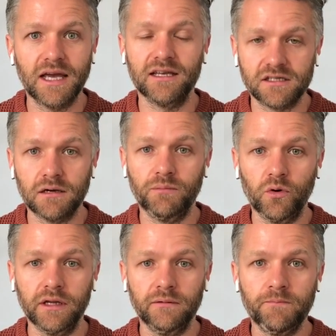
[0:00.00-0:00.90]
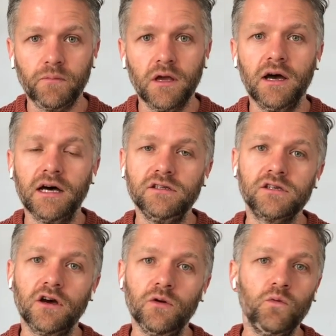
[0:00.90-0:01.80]
at some point. And
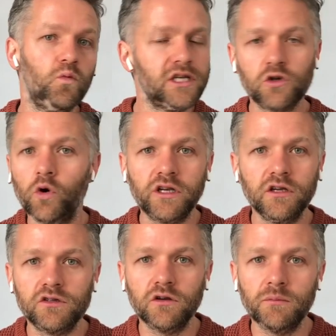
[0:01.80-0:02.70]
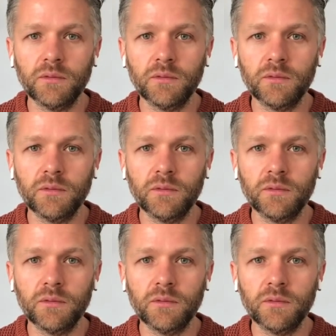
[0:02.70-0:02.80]
so which order you do them